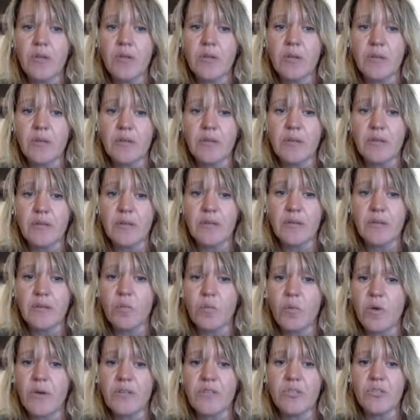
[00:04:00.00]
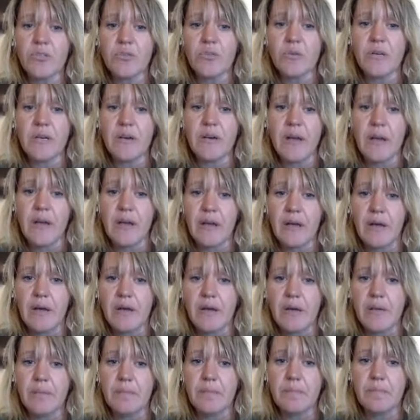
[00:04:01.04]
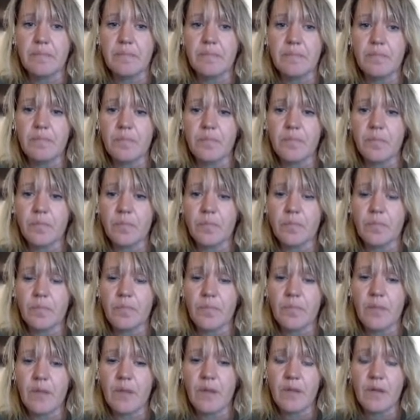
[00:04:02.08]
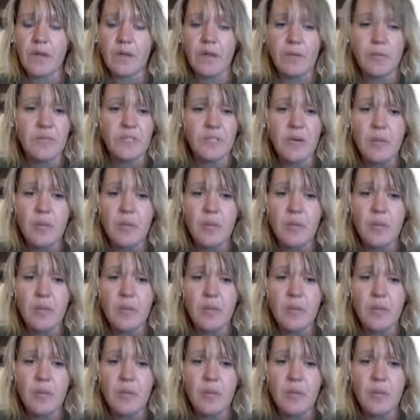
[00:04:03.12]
You can, when a student comes